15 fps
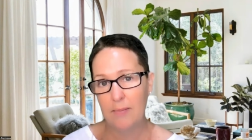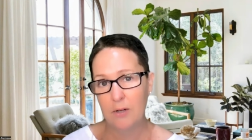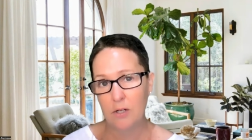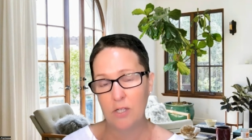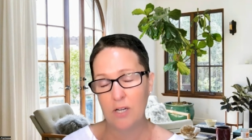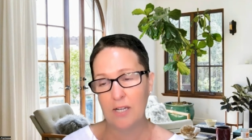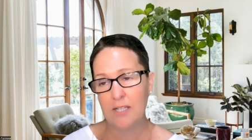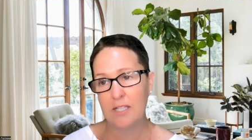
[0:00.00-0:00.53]
your
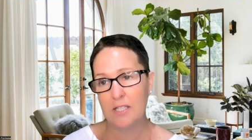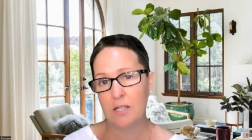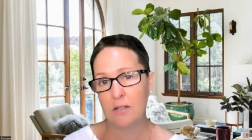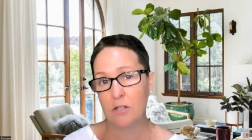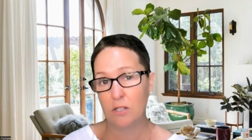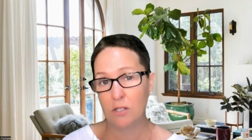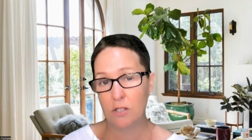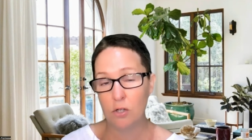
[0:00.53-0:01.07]
digestion,
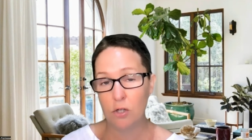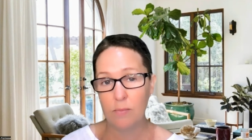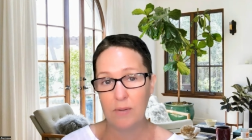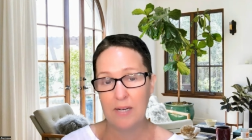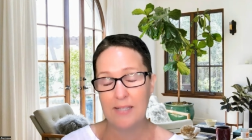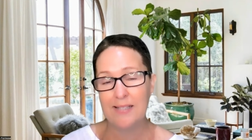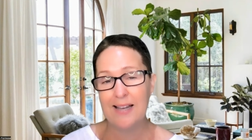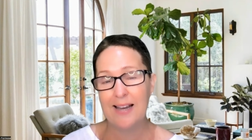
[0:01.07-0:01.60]
because cumin
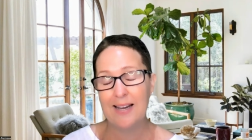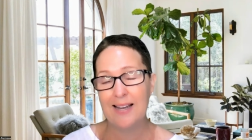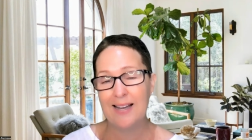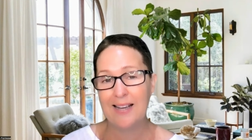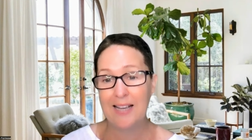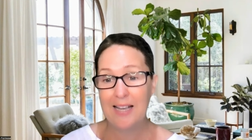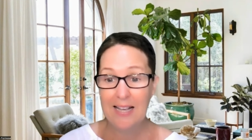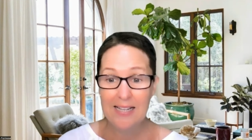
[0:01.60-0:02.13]
is like a
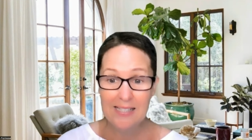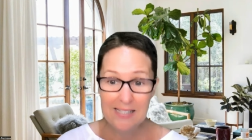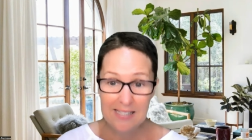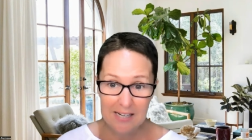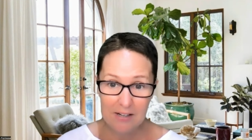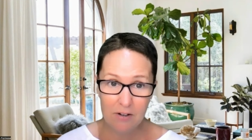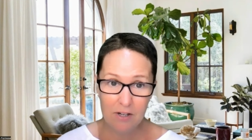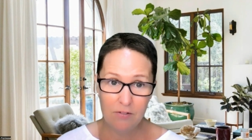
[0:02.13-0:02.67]

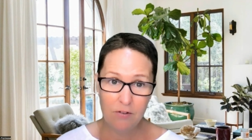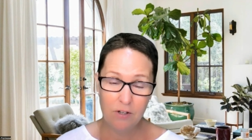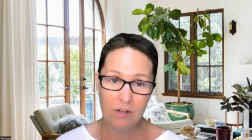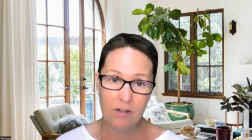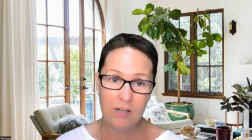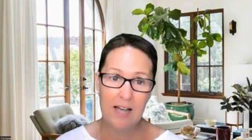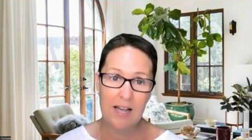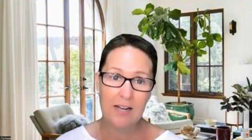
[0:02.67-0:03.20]
steroid for
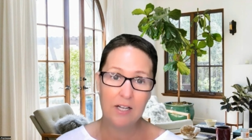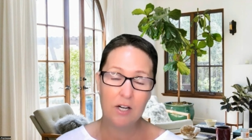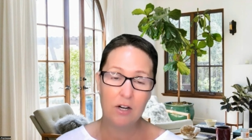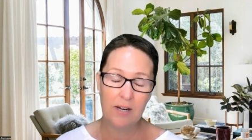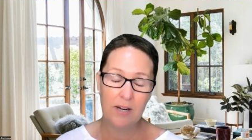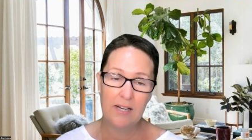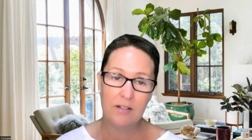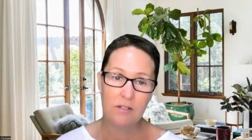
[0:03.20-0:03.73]
your gut,
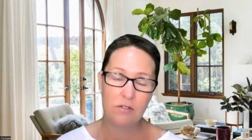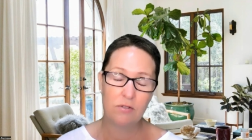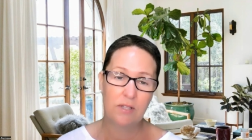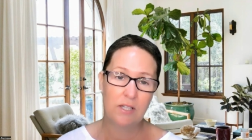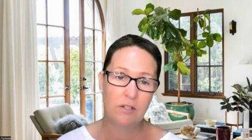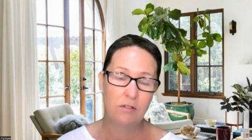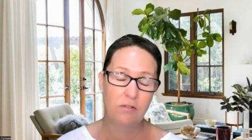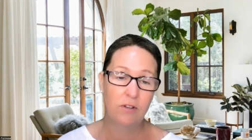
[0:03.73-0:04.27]
coriander is really
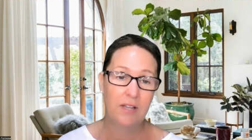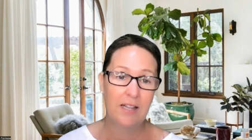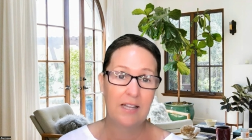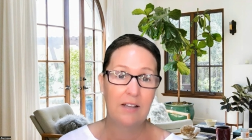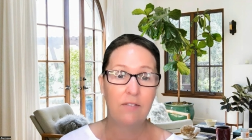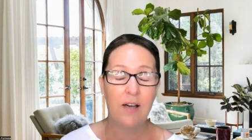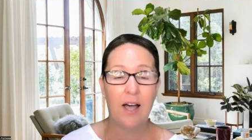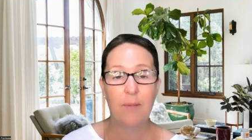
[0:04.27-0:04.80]
good for the
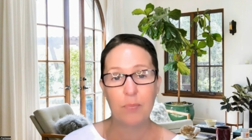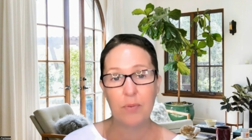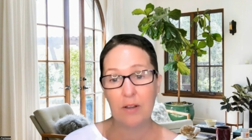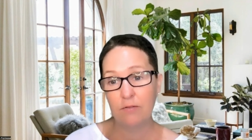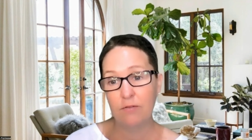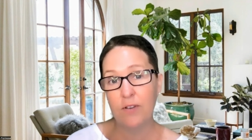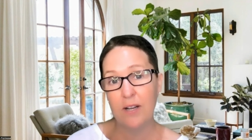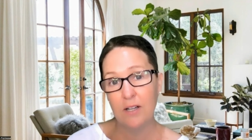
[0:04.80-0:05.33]
liver,
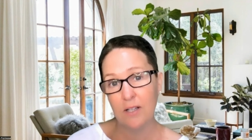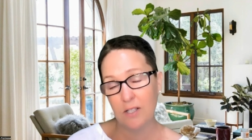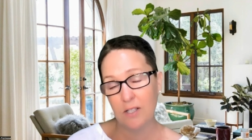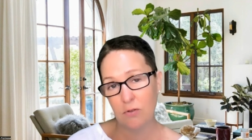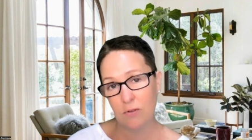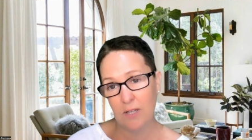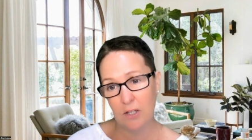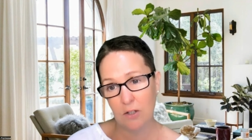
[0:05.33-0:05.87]
and fennel
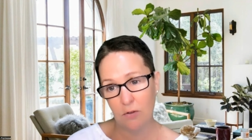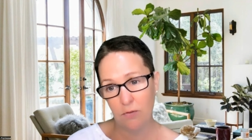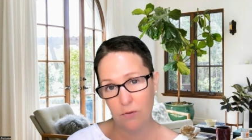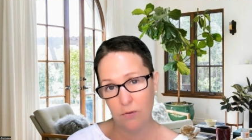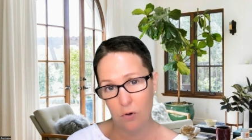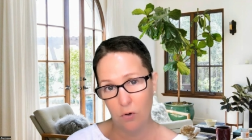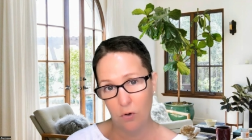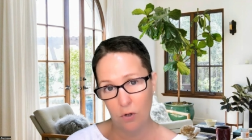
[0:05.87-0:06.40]
is really good
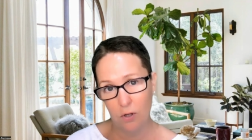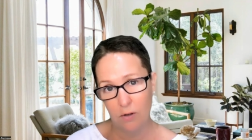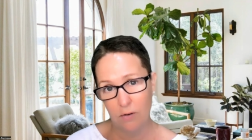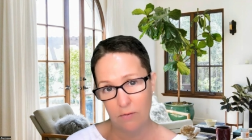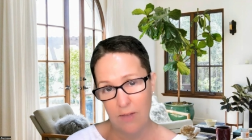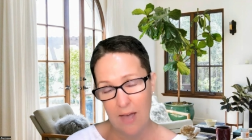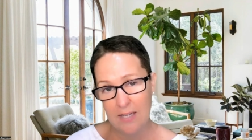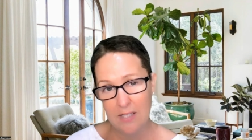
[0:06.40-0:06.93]
for all of
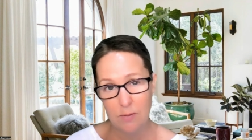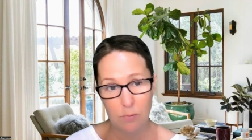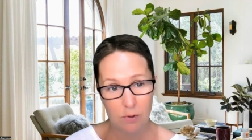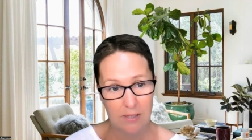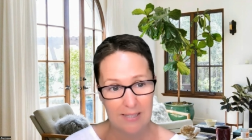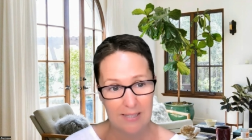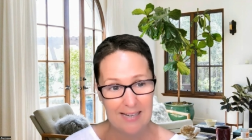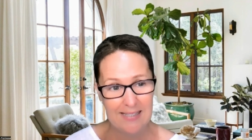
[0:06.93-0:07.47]
that small
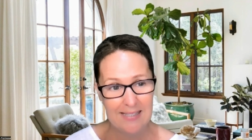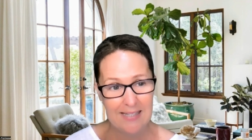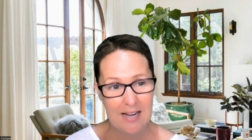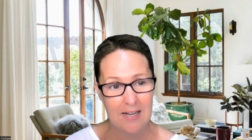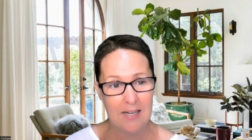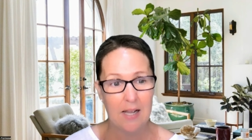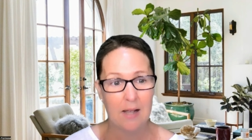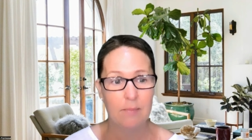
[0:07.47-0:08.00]

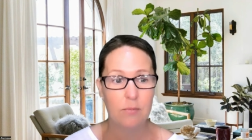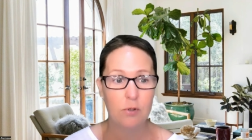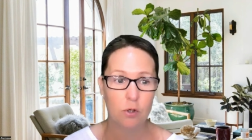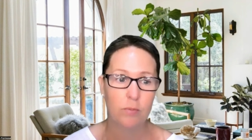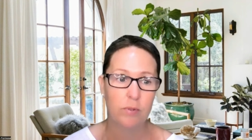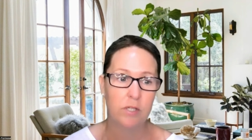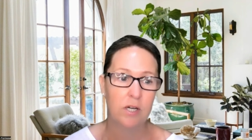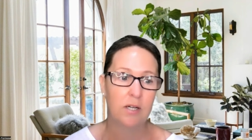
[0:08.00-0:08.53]
intestine
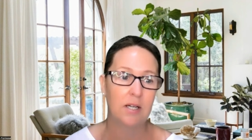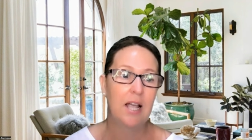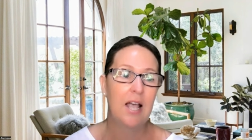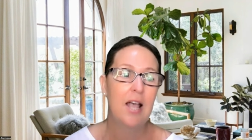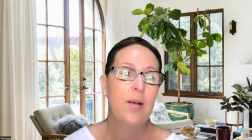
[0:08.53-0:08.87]
absorption.